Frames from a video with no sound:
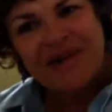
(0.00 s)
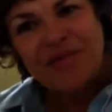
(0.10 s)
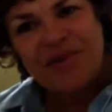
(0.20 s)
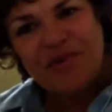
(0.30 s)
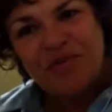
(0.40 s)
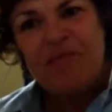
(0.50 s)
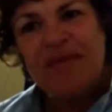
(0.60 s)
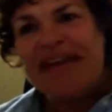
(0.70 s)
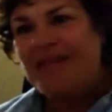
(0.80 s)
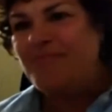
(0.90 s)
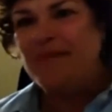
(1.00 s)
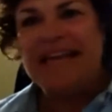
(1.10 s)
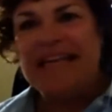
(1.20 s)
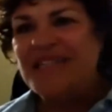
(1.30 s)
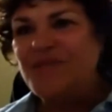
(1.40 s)
with women in
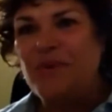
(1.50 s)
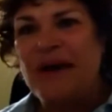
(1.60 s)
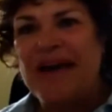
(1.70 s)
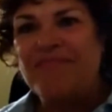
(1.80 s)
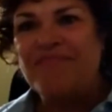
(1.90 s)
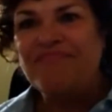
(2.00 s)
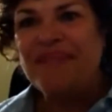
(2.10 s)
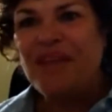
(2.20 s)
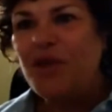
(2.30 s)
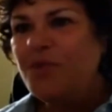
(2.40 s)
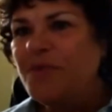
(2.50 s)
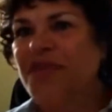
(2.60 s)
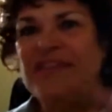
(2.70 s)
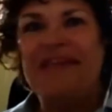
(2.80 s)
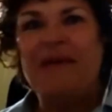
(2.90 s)
places where you would
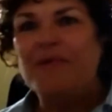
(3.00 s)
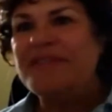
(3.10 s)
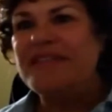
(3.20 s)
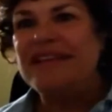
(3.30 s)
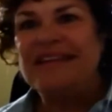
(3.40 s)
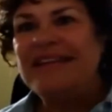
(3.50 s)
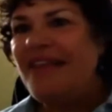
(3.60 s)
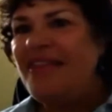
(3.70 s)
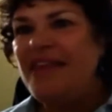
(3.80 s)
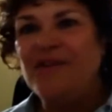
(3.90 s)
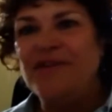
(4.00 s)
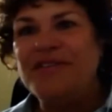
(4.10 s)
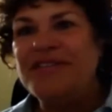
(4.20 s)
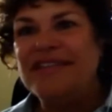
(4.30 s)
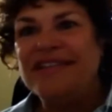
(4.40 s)
think there was nothing
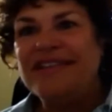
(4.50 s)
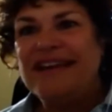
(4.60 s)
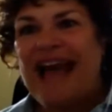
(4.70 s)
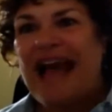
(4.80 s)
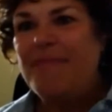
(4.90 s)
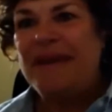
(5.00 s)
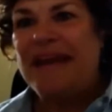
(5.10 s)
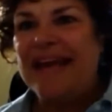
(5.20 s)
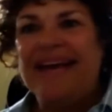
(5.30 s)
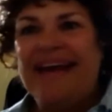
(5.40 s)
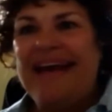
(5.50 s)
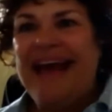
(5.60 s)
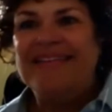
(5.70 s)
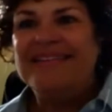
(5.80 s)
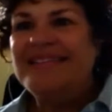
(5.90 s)
good happening,
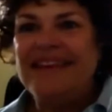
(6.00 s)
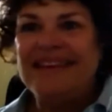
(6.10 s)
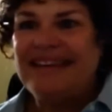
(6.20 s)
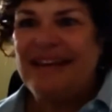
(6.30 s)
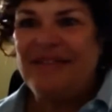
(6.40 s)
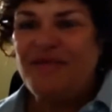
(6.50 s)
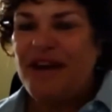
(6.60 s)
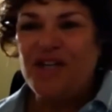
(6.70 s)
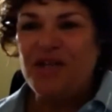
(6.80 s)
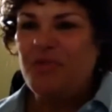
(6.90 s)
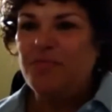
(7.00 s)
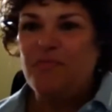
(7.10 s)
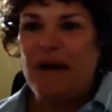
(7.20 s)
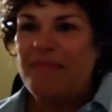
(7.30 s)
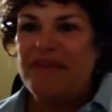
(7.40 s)
and certainly friendship
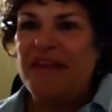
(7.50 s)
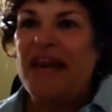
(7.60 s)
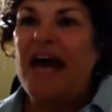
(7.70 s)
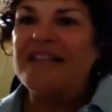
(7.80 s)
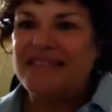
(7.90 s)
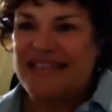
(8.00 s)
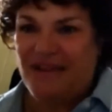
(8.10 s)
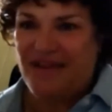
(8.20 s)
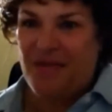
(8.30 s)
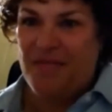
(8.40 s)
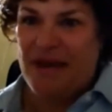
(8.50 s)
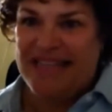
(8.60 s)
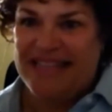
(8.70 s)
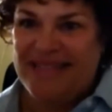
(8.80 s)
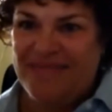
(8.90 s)
might be the last thing on our
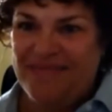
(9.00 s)
minds.